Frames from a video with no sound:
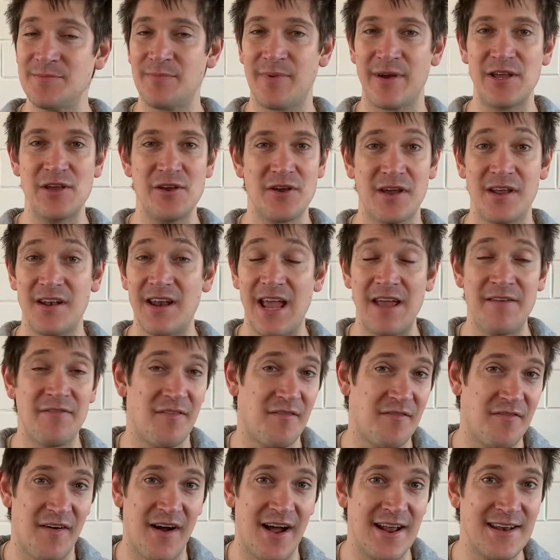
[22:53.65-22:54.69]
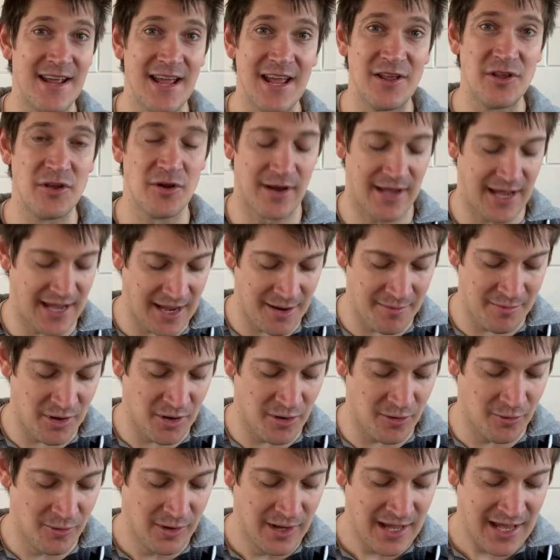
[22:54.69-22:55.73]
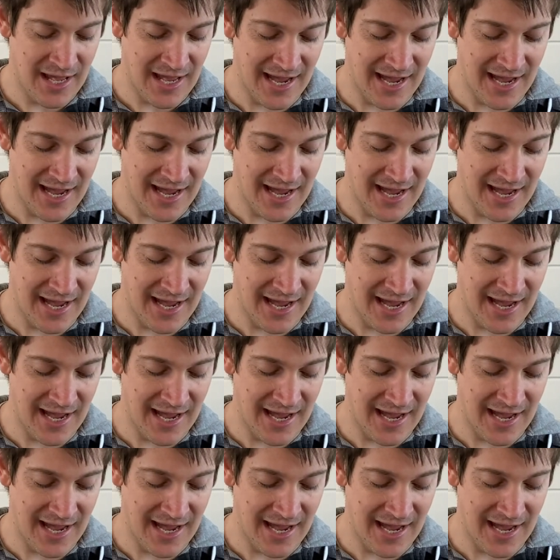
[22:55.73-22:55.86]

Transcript: but you can even find it in your hymnal.